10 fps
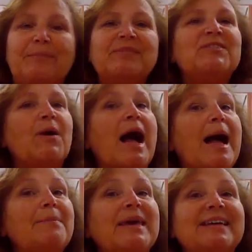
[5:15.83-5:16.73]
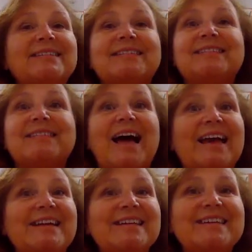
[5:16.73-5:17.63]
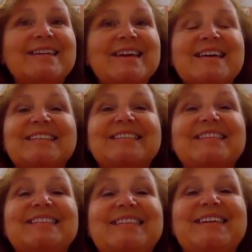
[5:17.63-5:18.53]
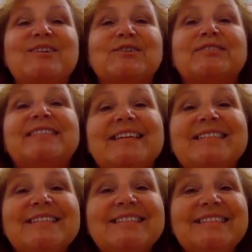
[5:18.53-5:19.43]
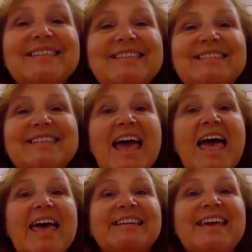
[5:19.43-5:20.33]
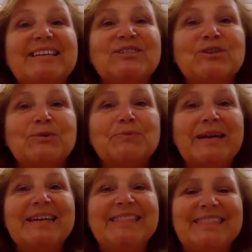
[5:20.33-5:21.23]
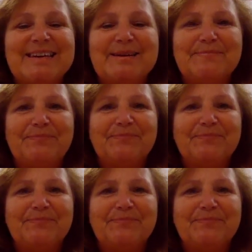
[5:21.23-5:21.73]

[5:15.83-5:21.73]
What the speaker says: So I'm excited to see your sentences and get to read them.